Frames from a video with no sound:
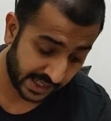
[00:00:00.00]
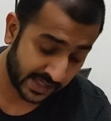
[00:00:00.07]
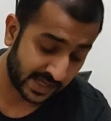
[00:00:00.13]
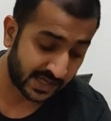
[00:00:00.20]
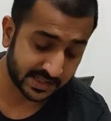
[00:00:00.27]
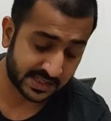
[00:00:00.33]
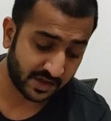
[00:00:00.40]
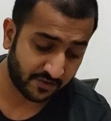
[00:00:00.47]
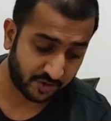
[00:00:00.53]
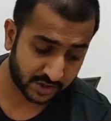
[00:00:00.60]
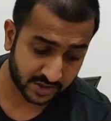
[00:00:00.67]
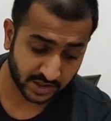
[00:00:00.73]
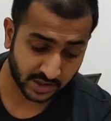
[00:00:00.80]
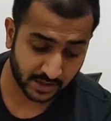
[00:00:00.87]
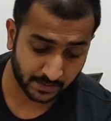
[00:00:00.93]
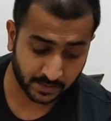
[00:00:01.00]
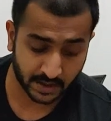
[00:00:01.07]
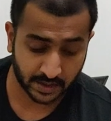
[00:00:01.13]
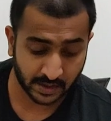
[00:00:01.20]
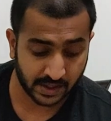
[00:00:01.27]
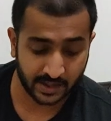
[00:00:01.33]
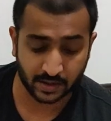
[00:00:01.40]
I can't say for certain,
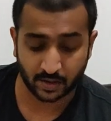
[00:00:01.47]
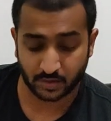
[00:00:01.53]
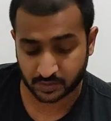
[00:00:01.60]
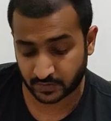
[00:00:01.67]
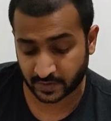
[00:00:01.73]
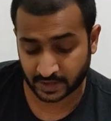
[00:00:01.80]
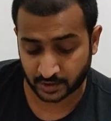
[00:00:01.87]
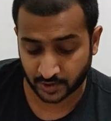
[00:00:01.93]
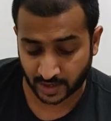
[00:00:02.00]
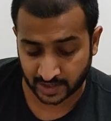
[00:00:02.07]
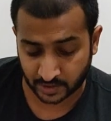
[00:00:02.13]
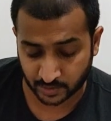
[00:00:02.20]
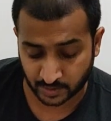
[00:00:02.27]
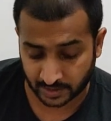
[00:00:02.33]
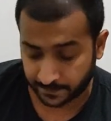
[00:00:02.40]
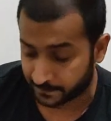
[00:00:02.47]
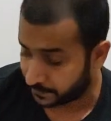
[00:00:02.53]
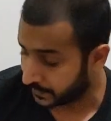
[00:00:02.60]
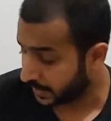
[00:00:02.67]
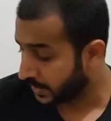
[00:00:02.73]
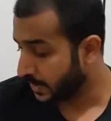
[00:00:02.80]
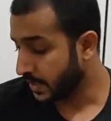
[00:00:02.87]
but it looks very dry to me.
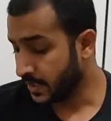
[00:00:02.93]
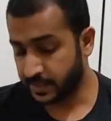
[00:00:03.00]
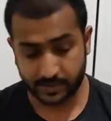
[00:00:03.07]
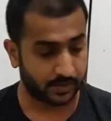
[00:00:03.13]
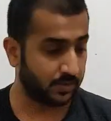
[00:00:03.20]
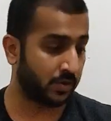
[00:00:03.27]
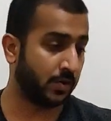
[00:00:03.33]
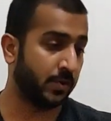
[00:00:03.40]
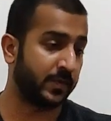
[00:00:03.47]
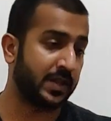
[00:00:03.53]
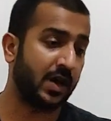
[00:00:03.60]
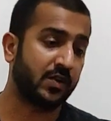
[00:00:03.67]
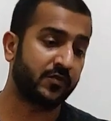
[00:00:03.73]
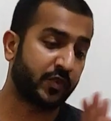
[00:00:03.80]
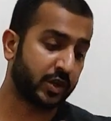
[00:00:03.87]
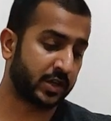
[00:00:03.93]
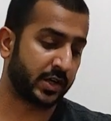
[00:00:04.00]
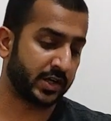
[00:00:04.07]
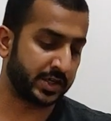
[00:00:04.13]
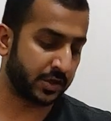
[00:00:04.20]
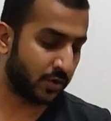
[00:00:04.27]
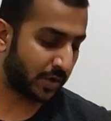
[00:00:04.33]
So without
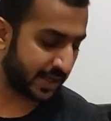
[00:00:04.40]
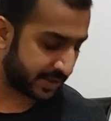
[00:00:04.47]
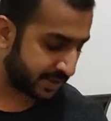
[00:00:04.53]
further ado,